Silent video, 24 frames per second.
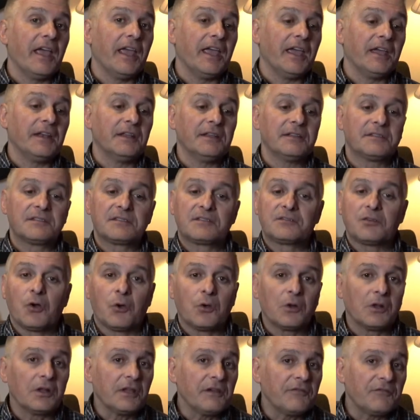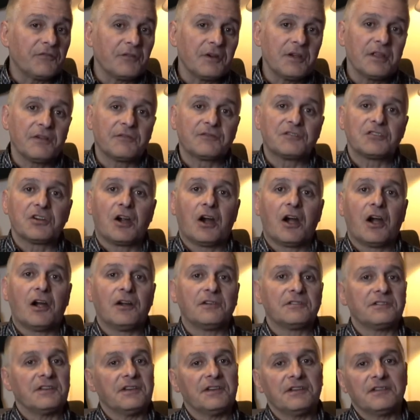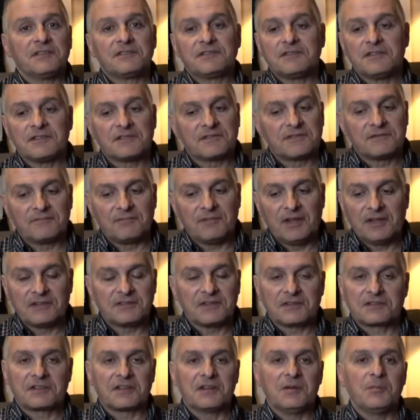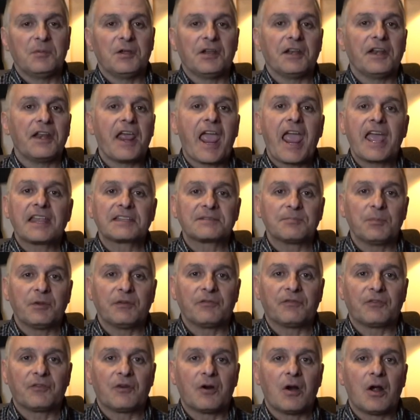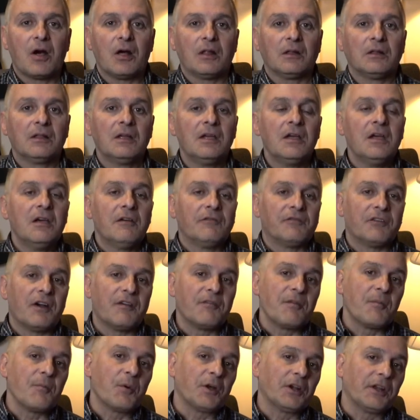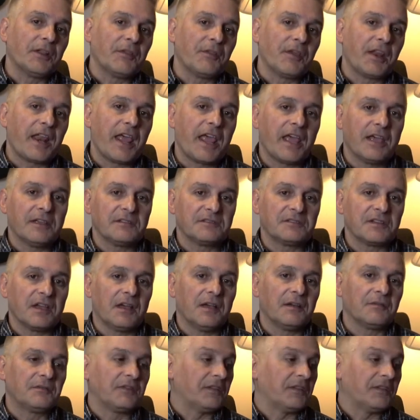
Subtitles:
And it's totally free of charge. It's just going to be an enhancement for everybody that has